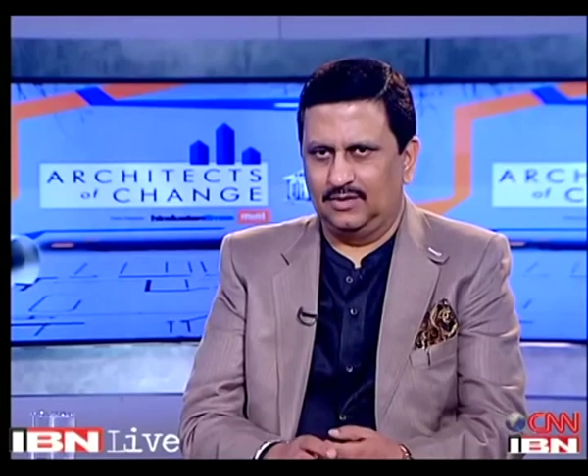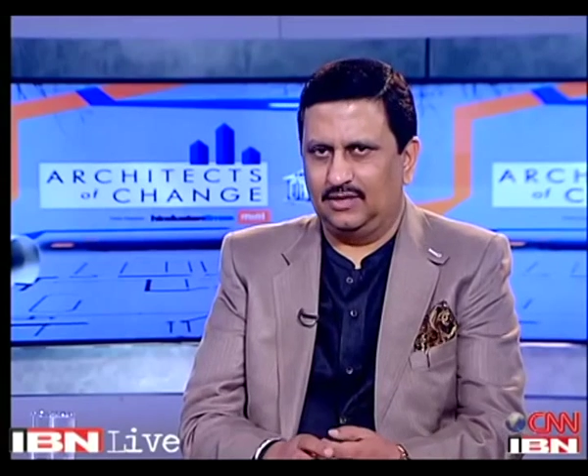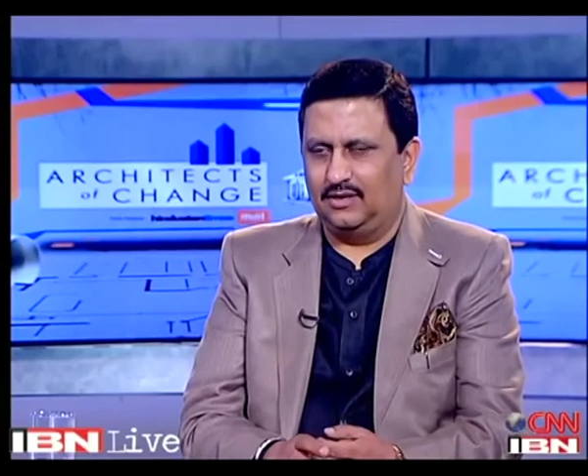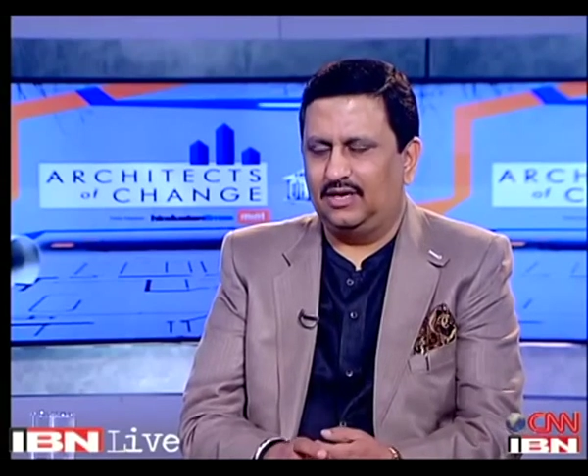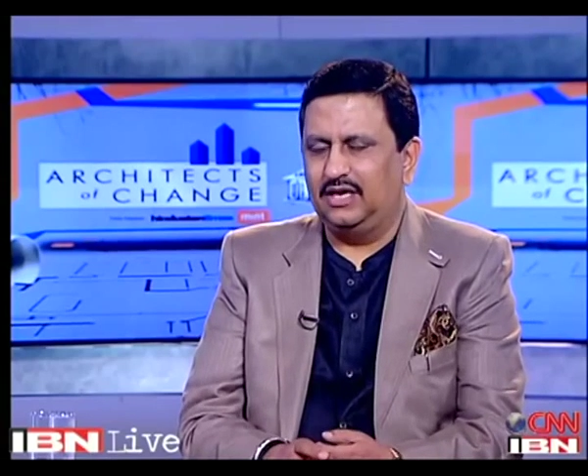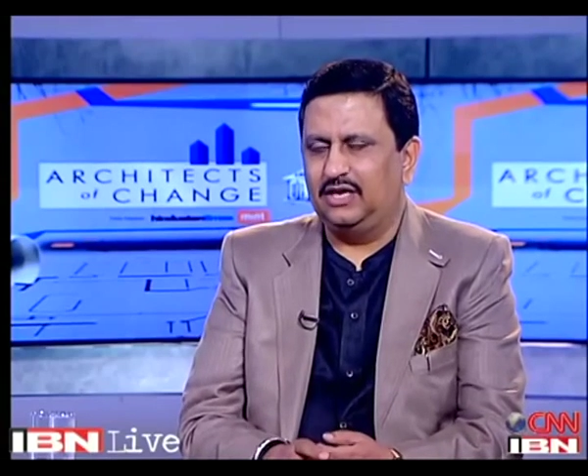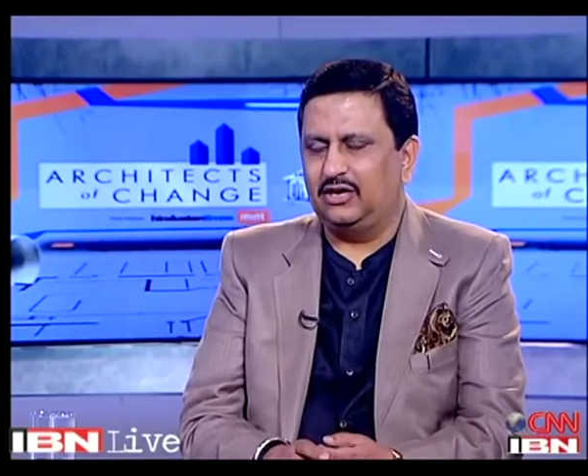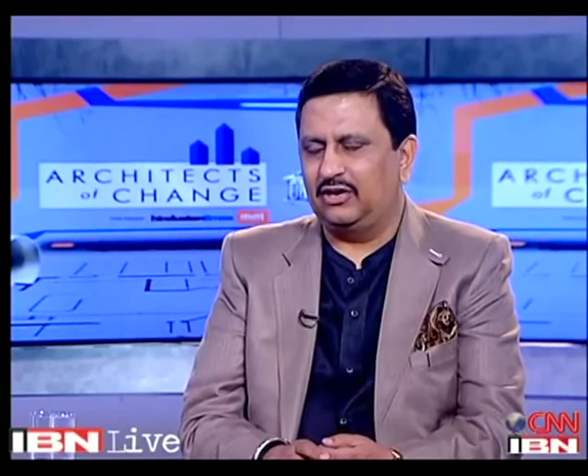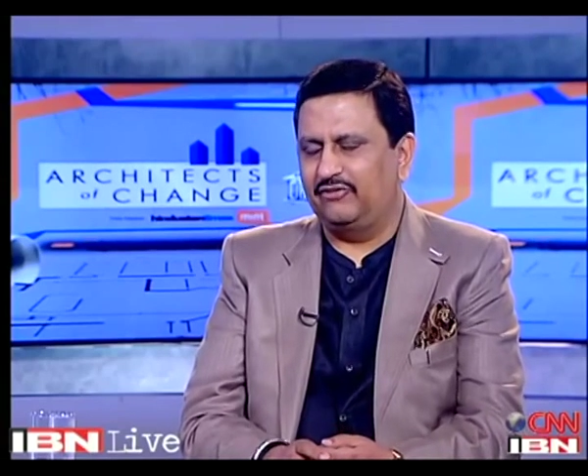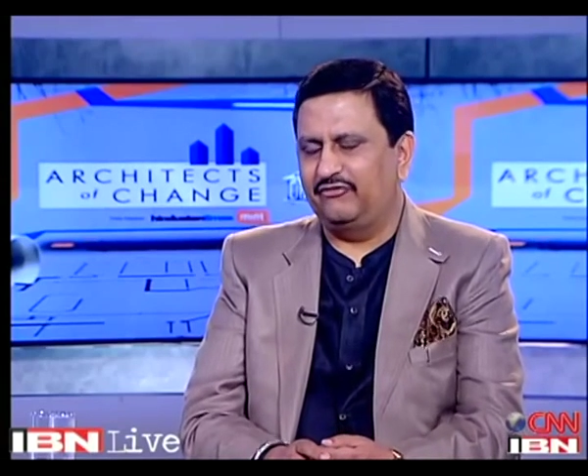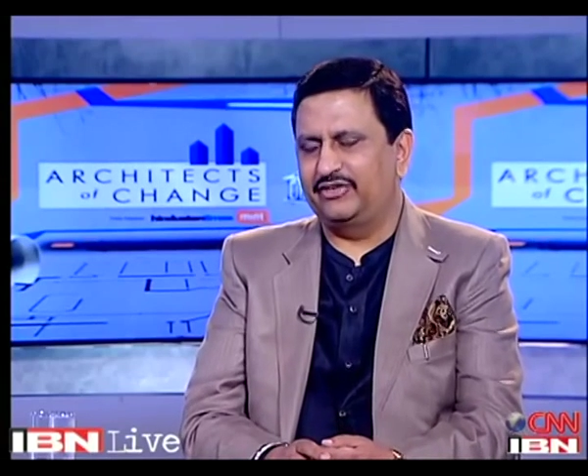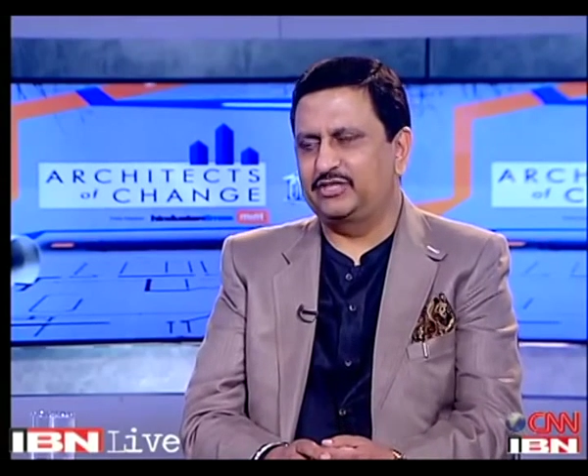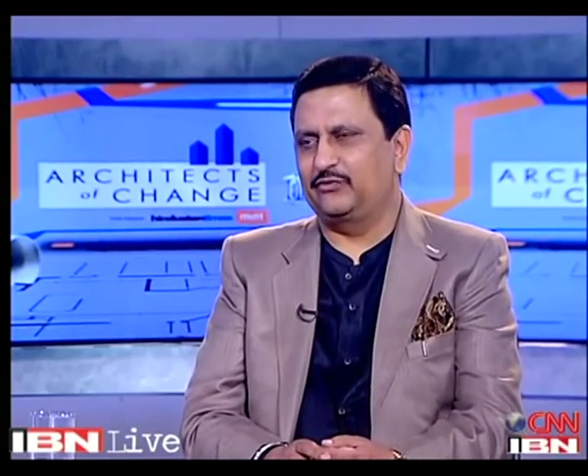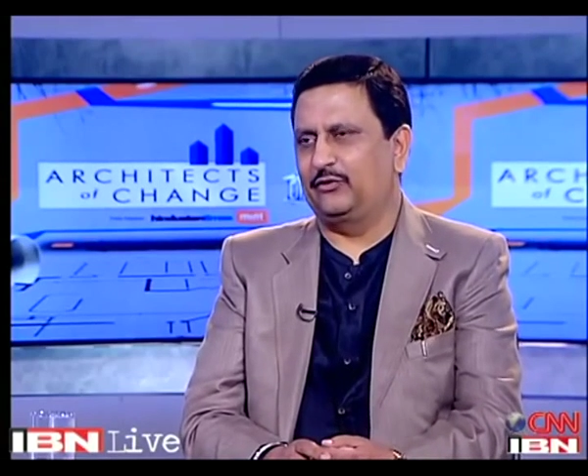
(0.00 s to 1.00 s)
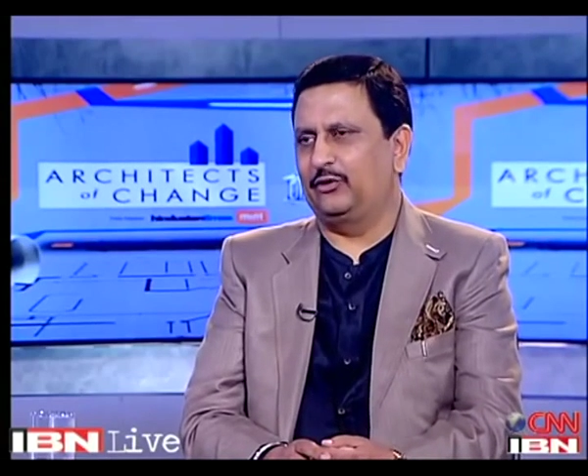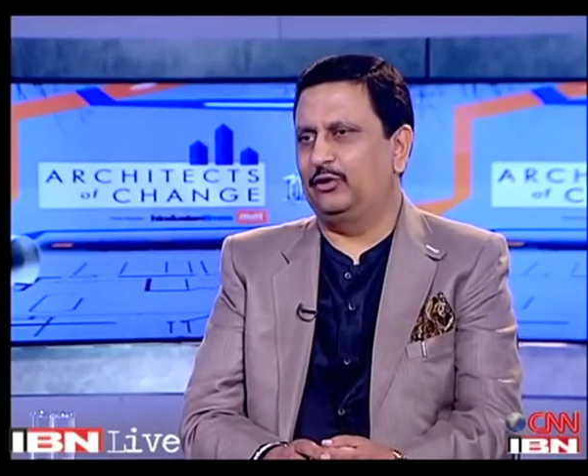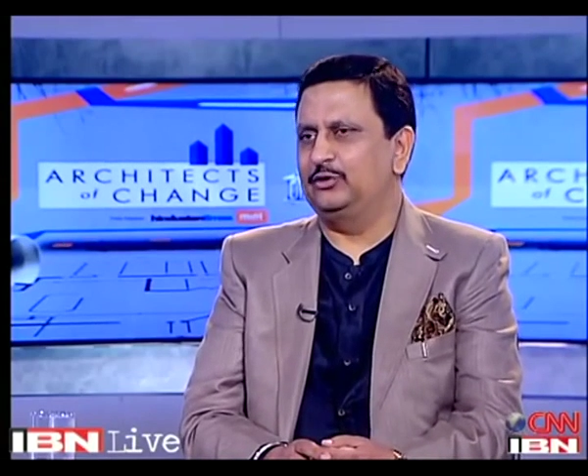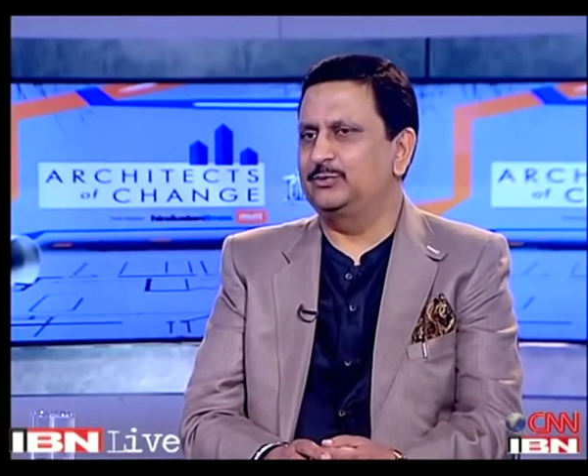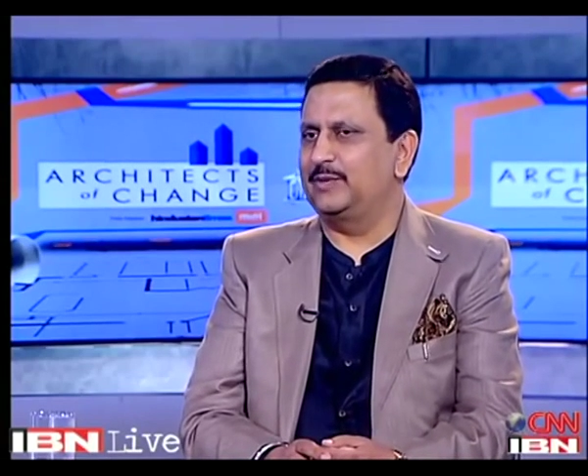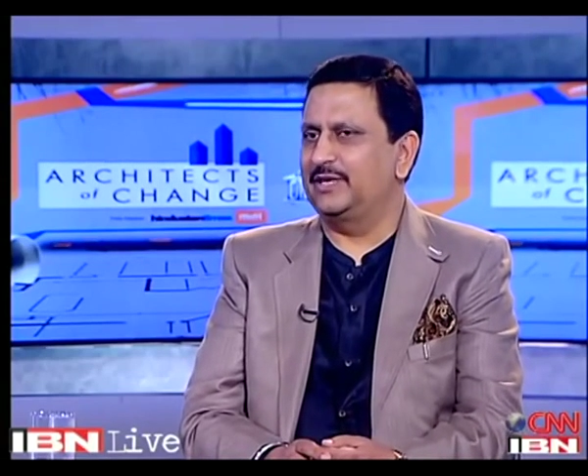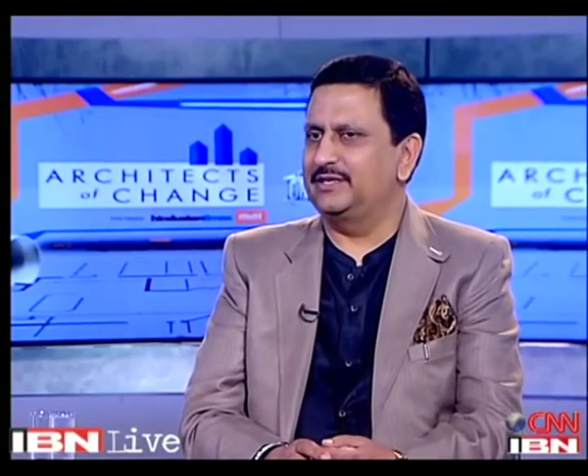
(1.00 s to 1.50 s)
I always
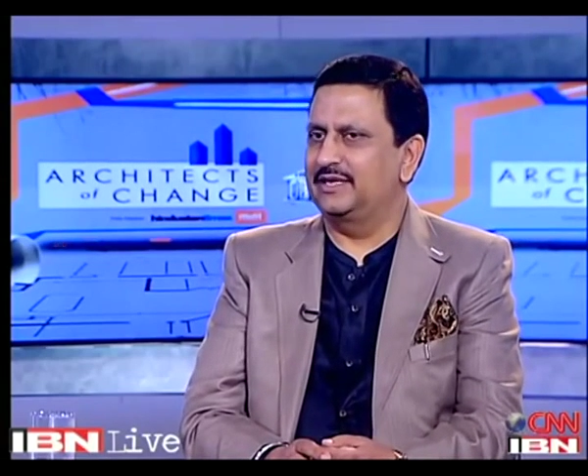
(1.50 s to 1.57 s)
follows my